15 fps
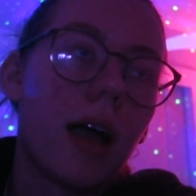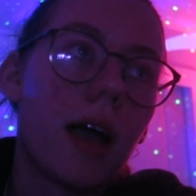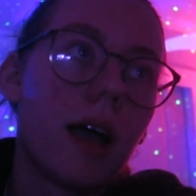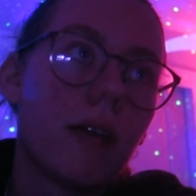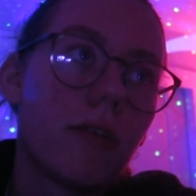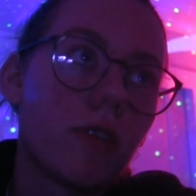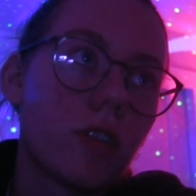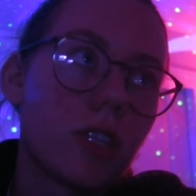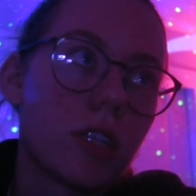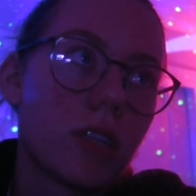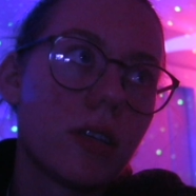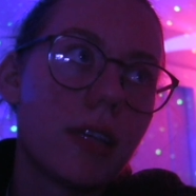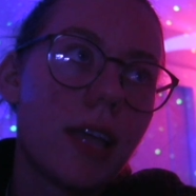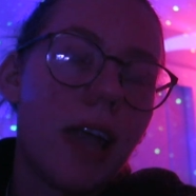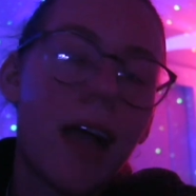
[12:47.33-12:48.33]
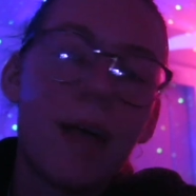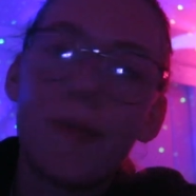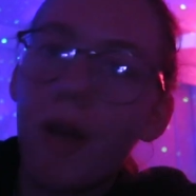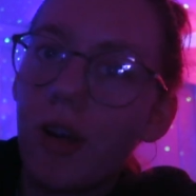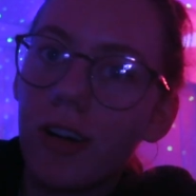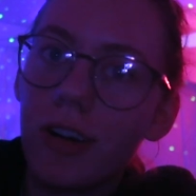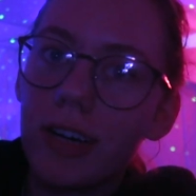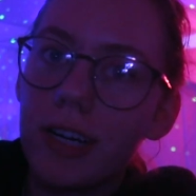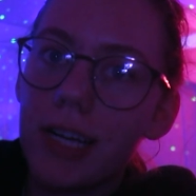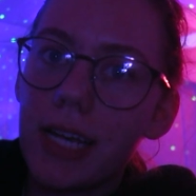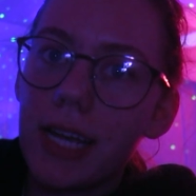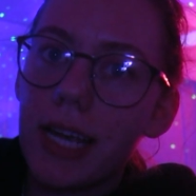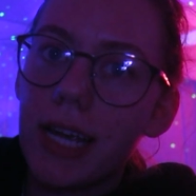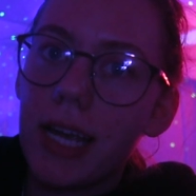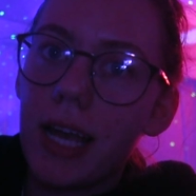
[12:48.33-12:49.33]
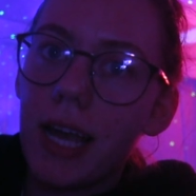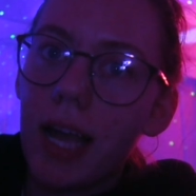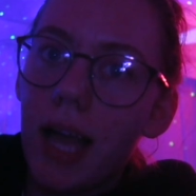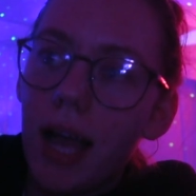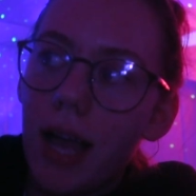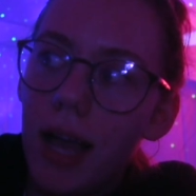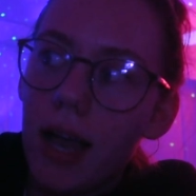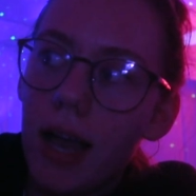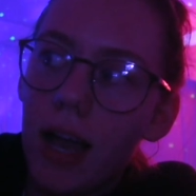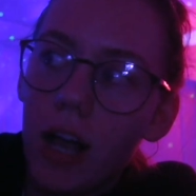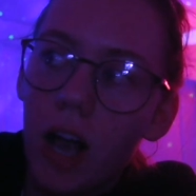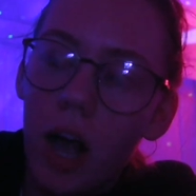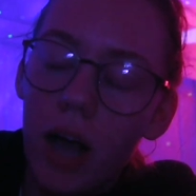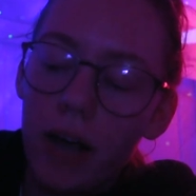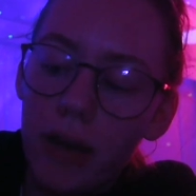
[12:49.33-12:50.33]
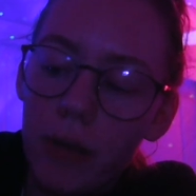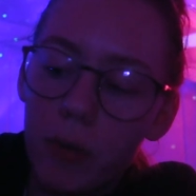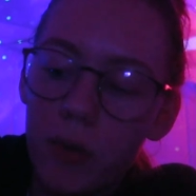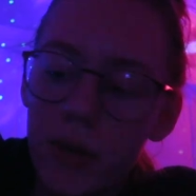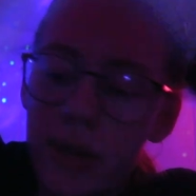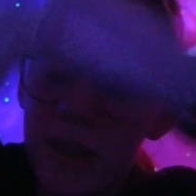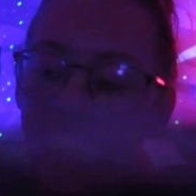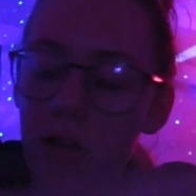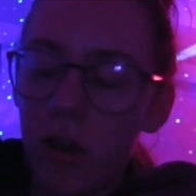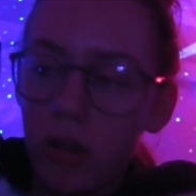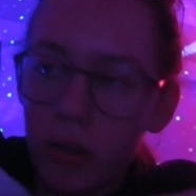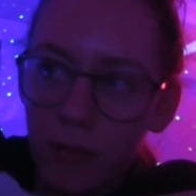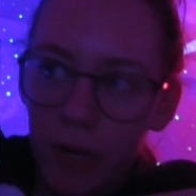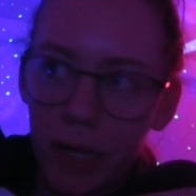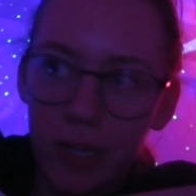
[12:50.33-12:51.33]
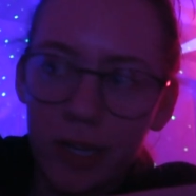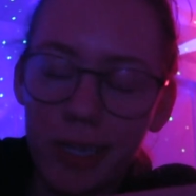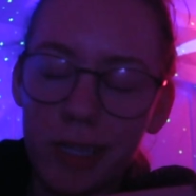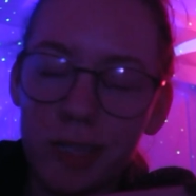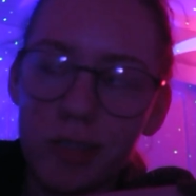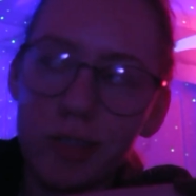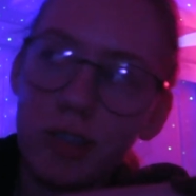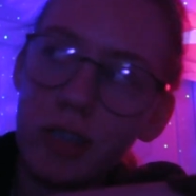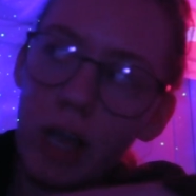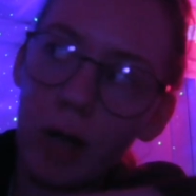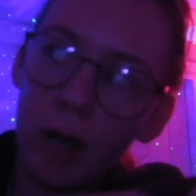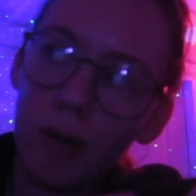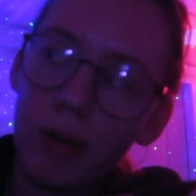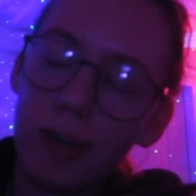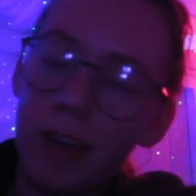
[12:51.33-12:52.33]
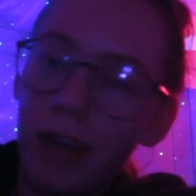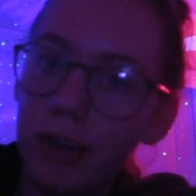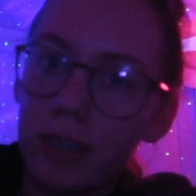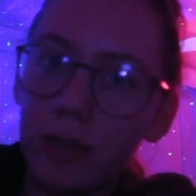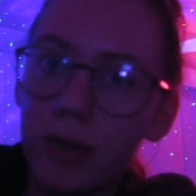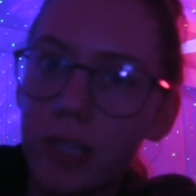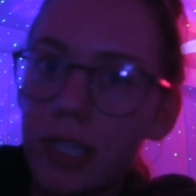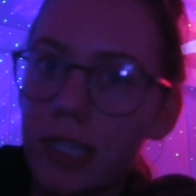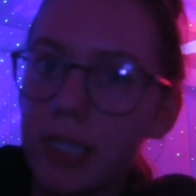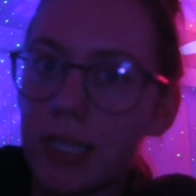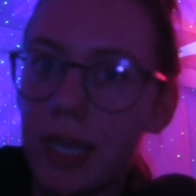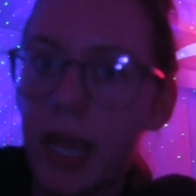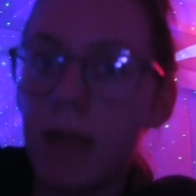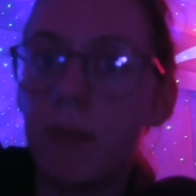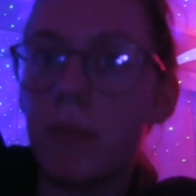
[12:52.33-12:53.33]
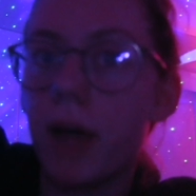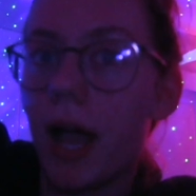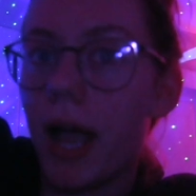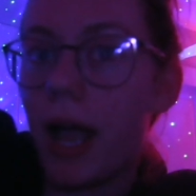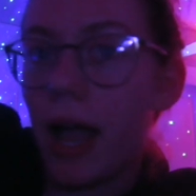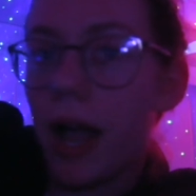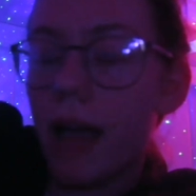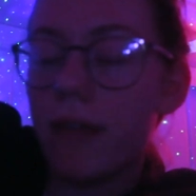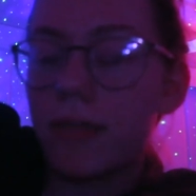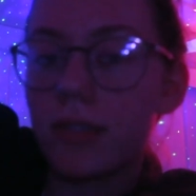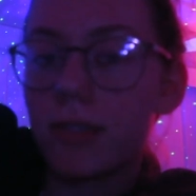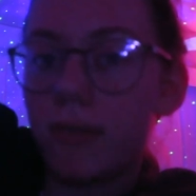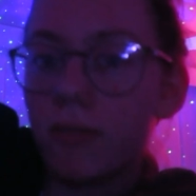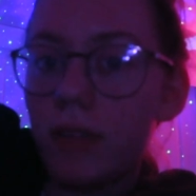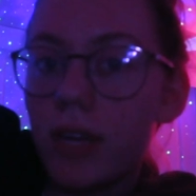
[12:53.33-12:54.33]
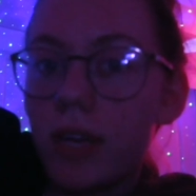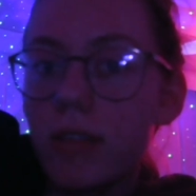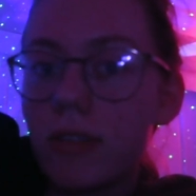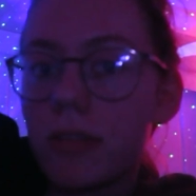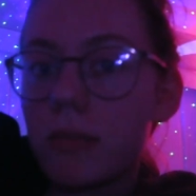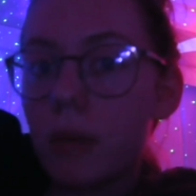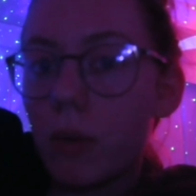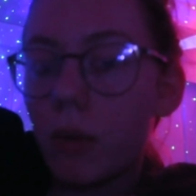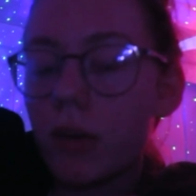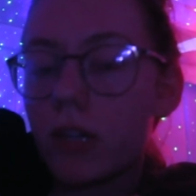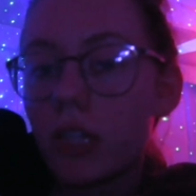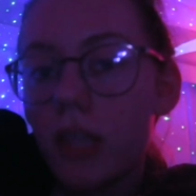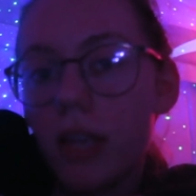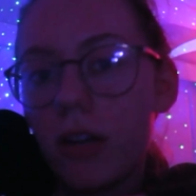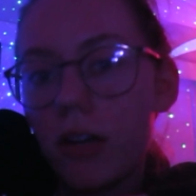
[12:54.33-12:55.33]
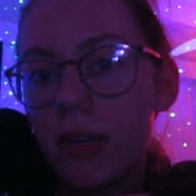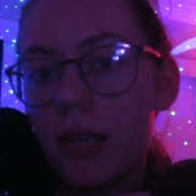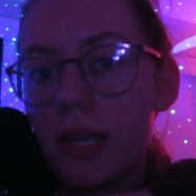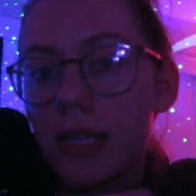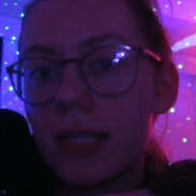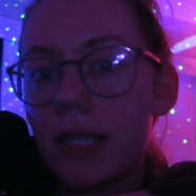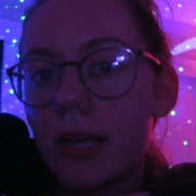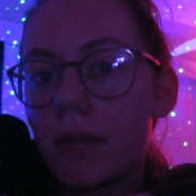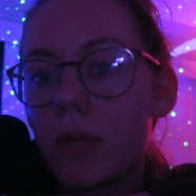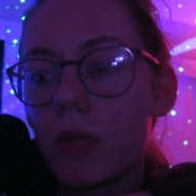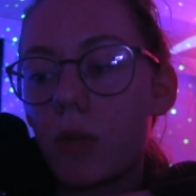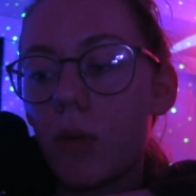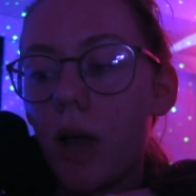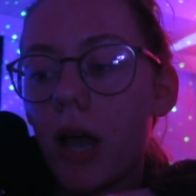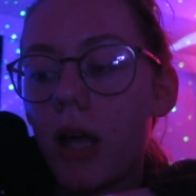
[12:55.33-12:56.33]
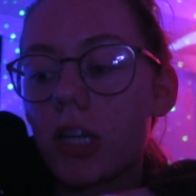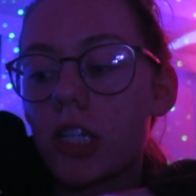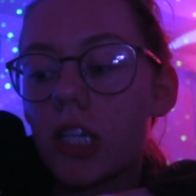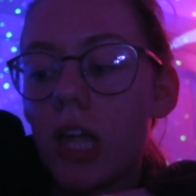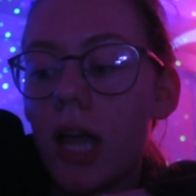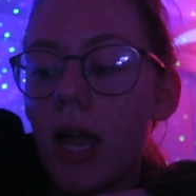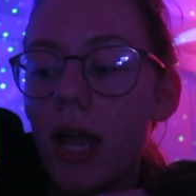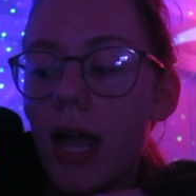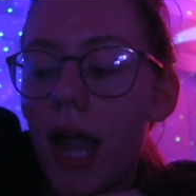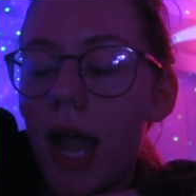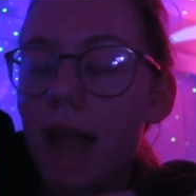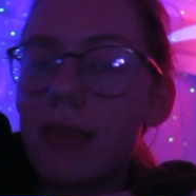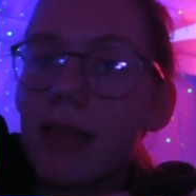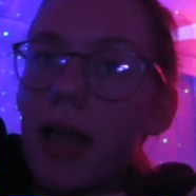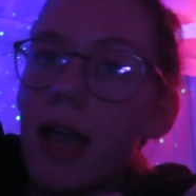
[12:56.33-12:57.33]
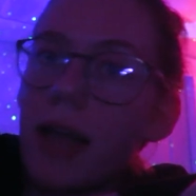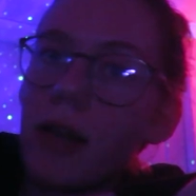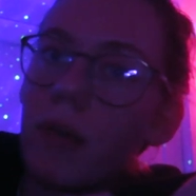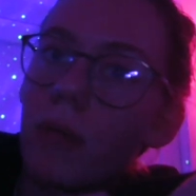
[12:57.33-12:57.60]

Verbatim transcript: unfortunately I'm already caught up with All Americans. So not gonna watch that tonight, but I have some videos in my watch later list that I'm gonna watch and then